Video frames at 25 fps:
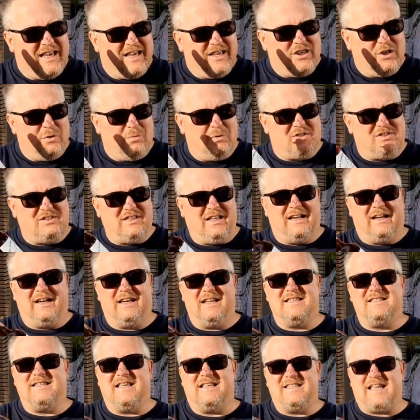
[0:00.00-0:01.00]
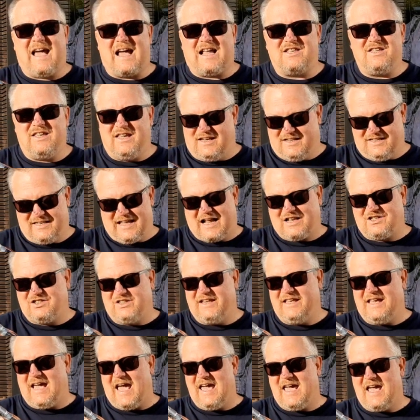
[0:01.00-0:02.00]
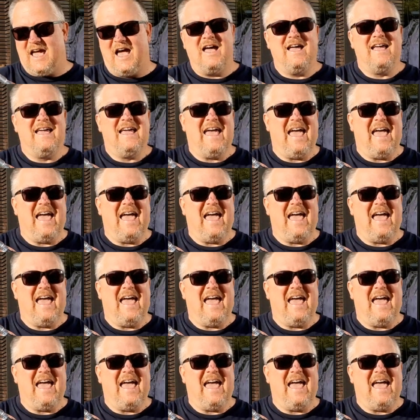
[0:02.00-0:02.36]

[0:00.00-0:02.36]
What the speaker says: you will see that it is actually a